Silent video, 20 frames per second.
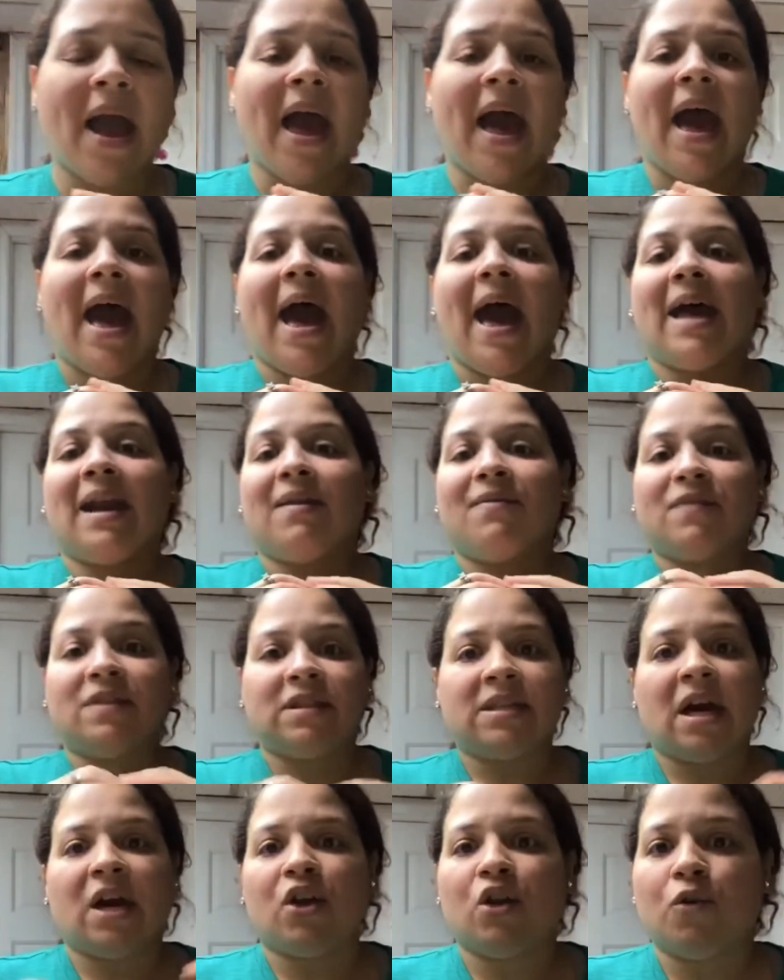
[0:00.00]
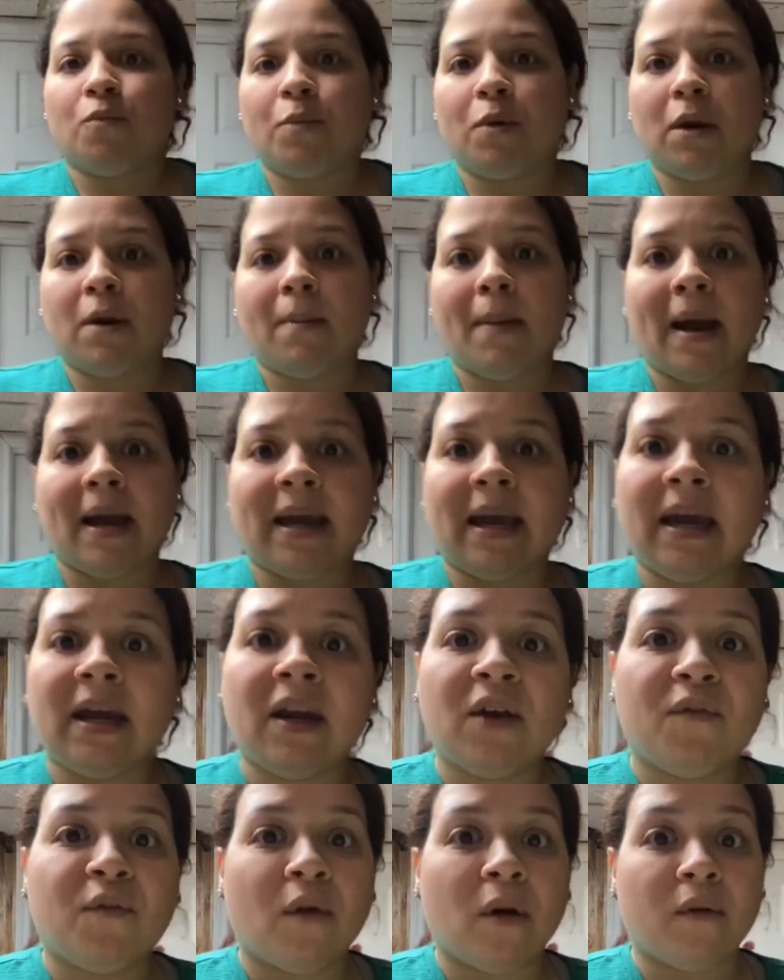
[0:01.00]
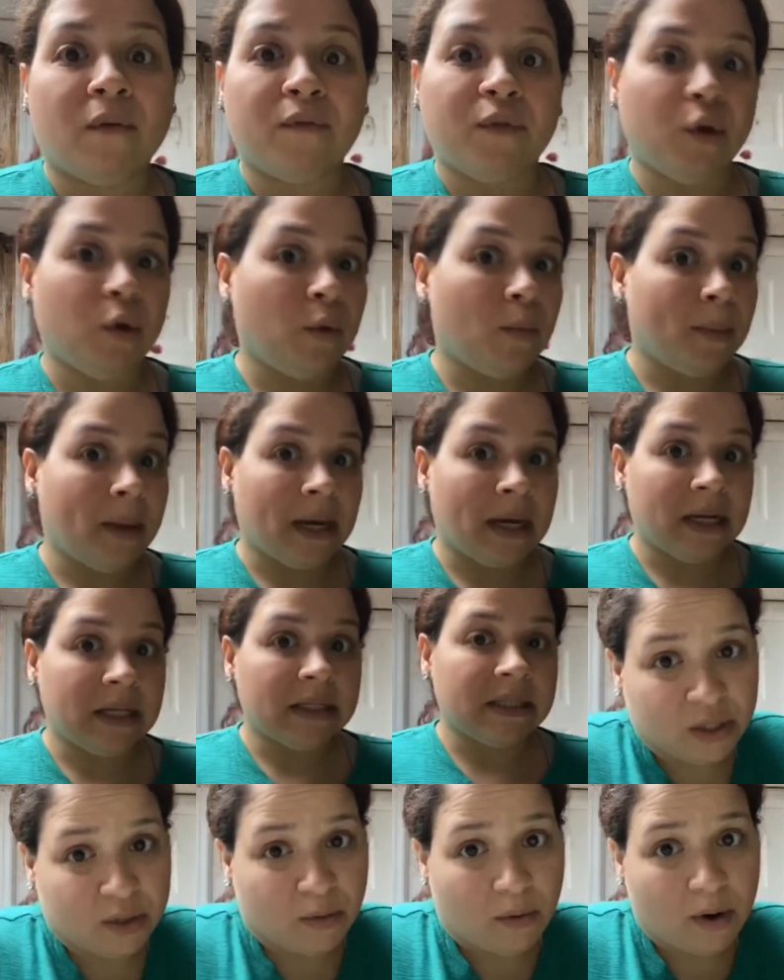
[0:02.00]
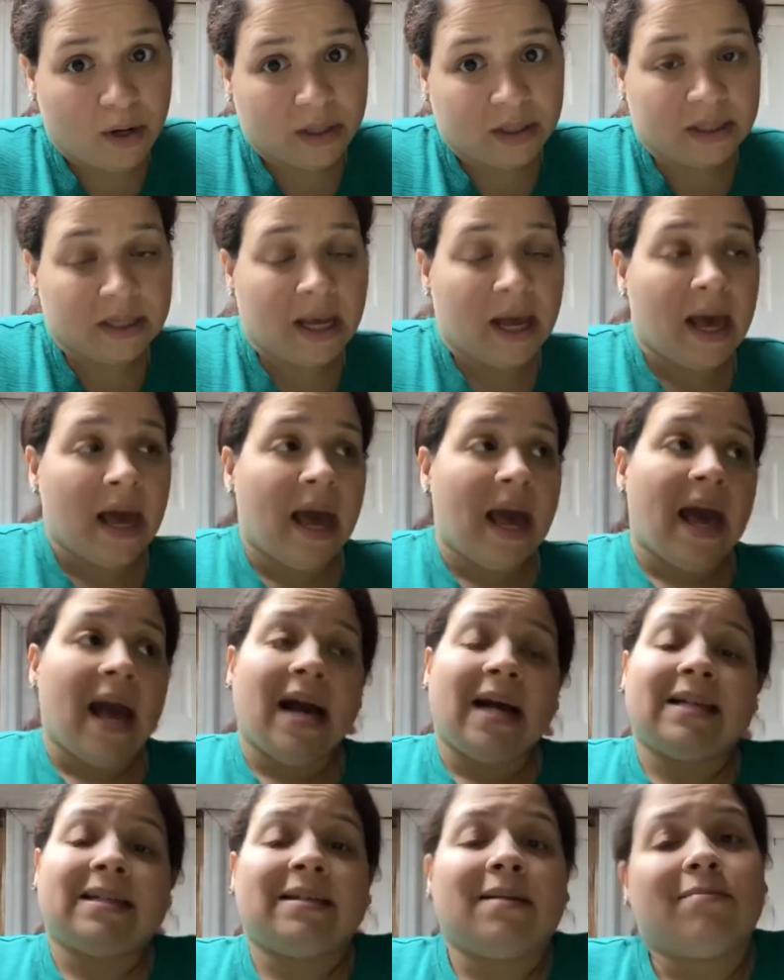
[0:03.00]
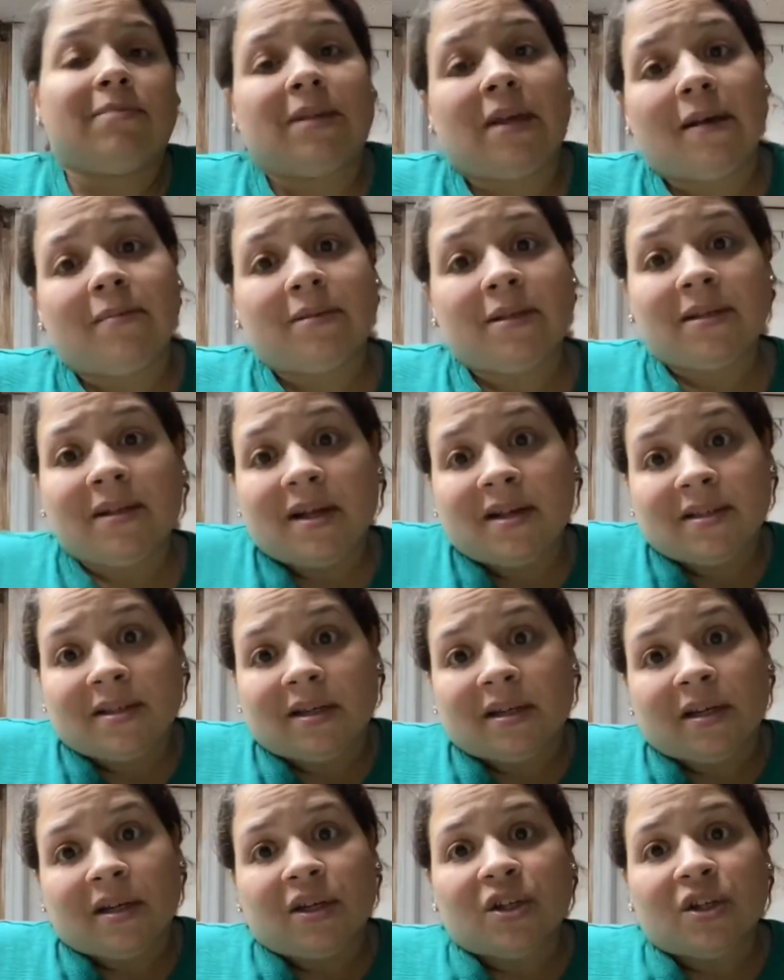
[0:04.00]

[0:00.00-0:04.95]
And if it's not, you put it back in for a few minutes afterwards, and sometimes it doesn't.